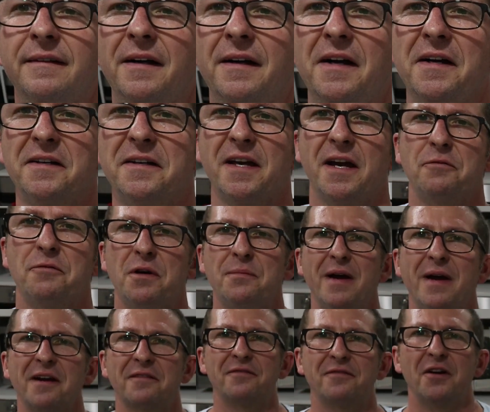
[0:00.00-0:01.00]
Okay, we're
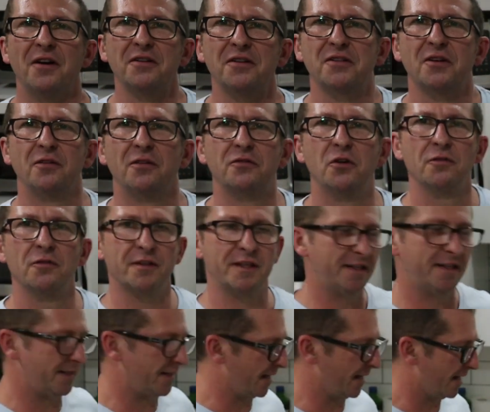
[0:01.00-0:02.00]
back folks. I've got
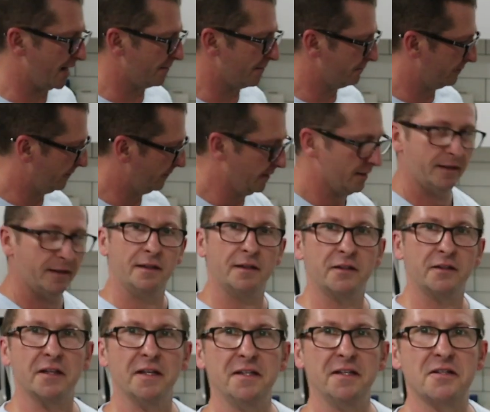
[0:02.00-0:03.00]
the um,
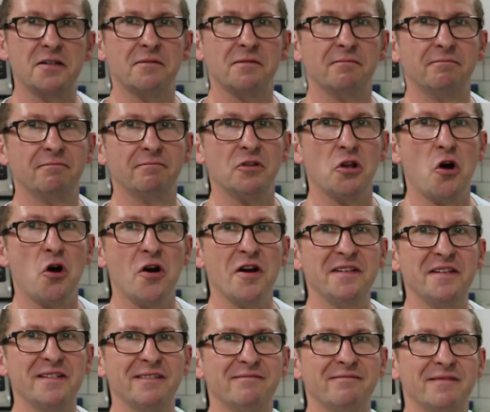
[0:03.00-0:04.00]
quiche
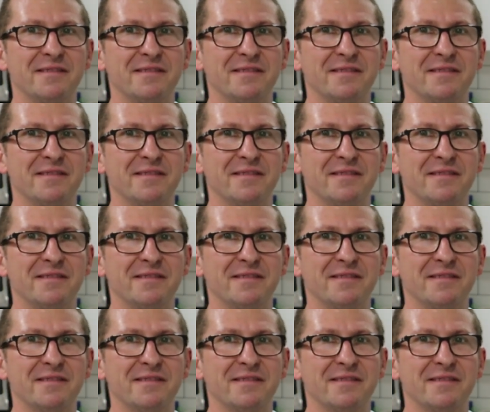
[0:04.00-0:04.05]
lined.